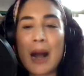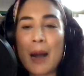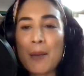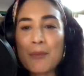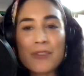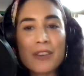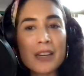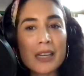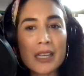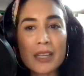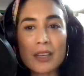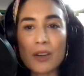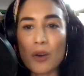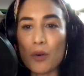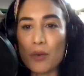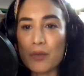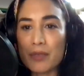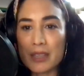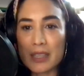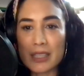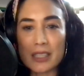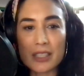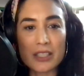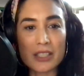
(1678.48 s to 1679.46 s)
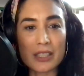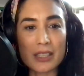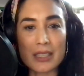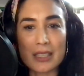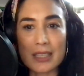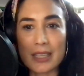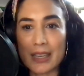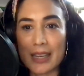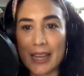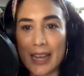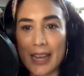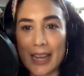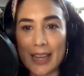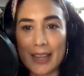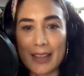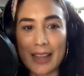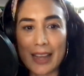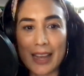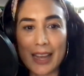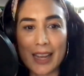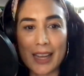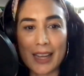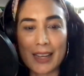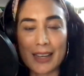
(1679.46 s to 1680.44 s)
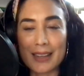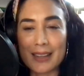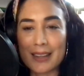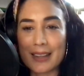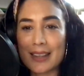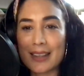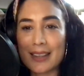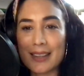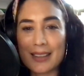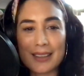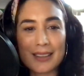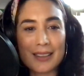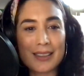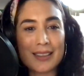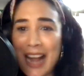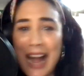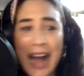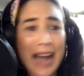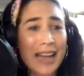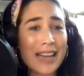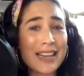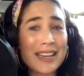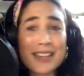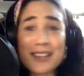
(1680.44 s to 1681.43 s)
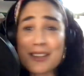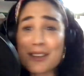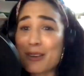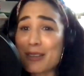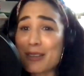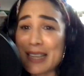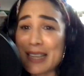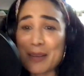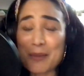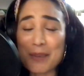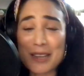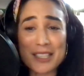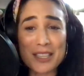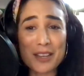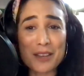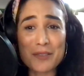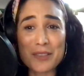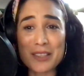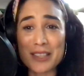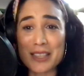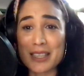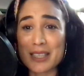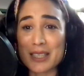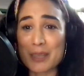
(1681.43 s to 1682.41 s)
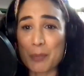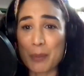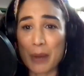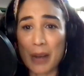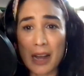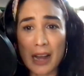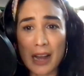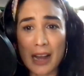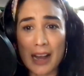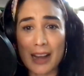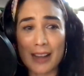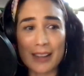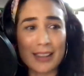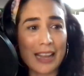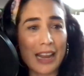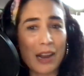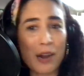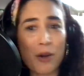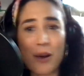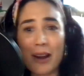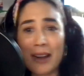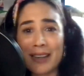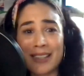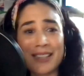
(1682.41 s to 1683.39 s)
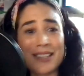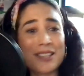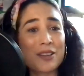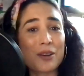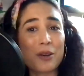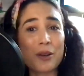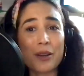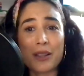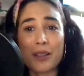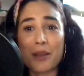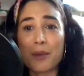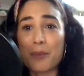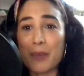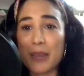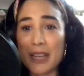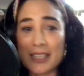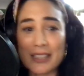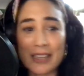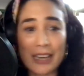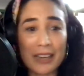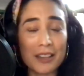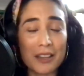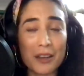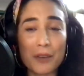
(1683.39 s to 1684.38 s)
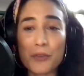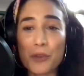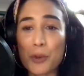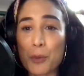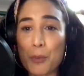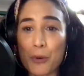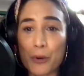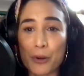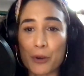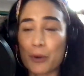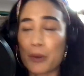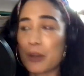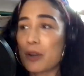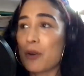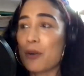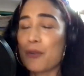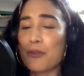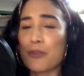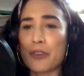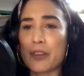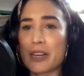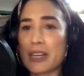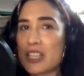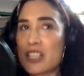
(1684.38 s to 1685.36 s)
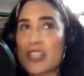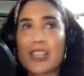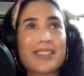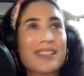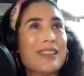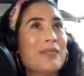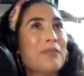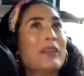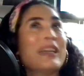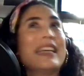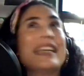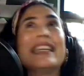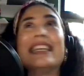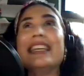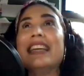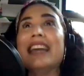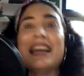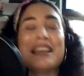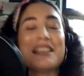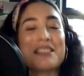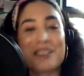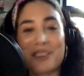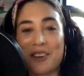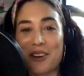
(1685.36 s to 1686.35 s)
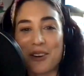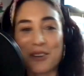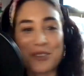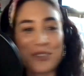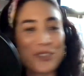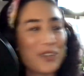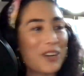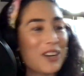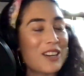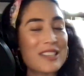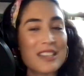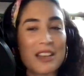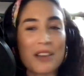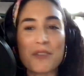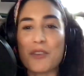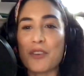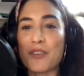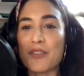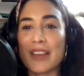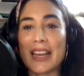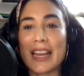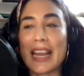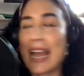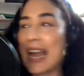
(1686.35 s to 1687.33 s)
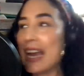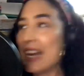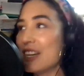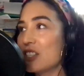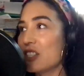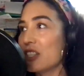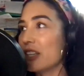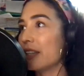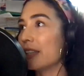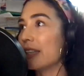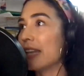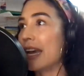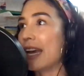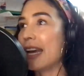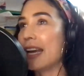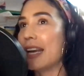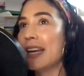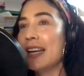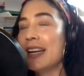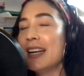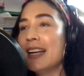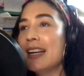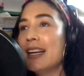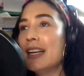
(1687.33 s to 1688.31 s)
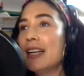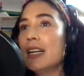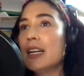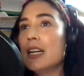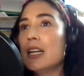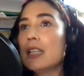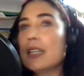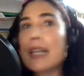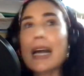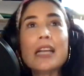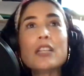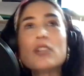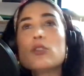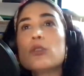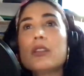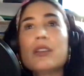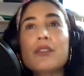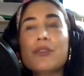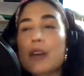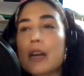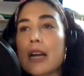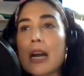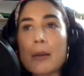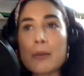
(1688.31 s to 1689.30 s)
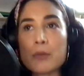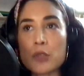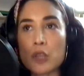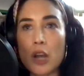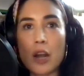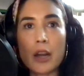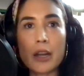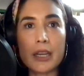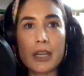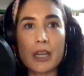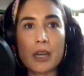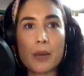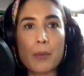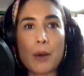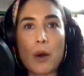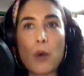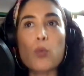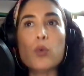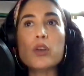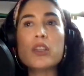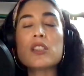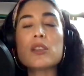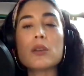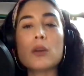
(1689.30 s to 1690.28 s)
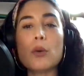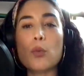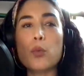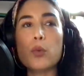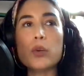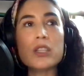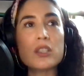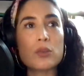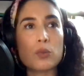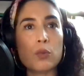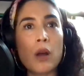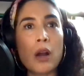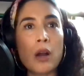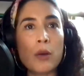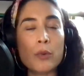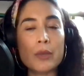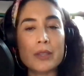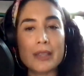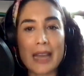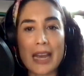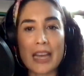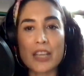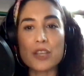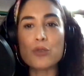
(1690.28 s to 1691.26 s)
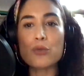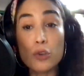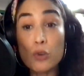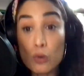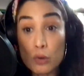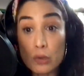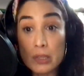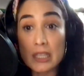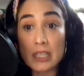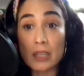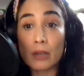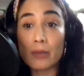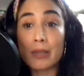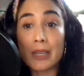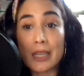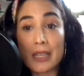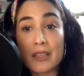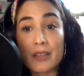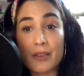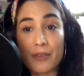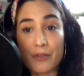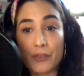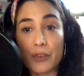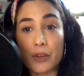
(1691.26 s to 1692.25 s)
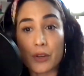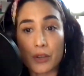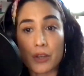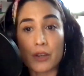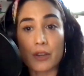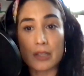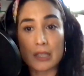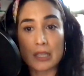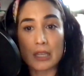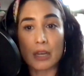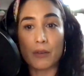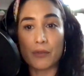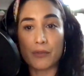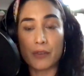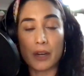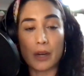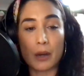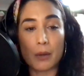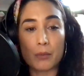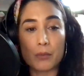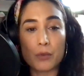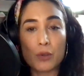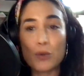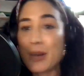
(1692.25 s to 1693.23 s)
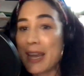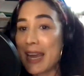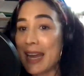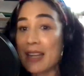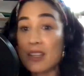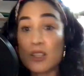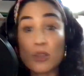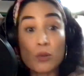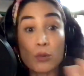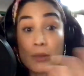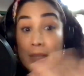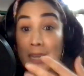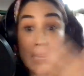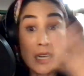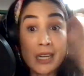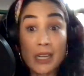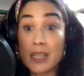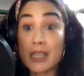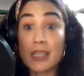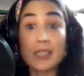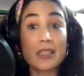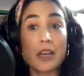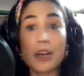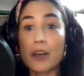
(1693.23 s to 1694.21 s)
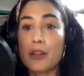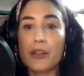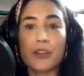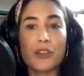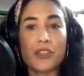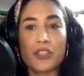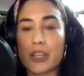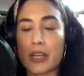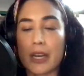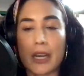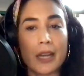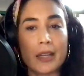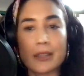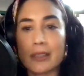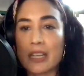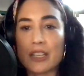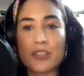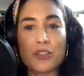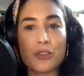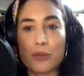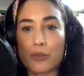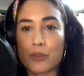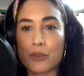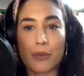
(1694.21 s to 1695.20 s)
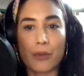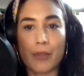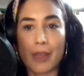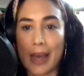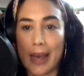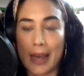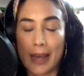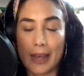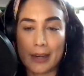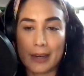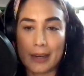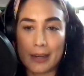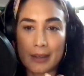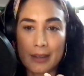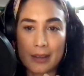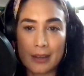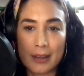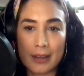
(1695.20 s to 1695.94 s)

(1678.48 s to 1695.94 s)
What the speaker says: I'm fucking over this shit today. Like, I need take myself to the spa. Like, or I need to go to the beach. I love your Puerto Rico footage because I'm like, yes, girl, took herself on vacation. Like, that's what the fuck I'm talking about. What's wrong with that? You still need to fill yourself up. You can't do none of this other shit unless you do that.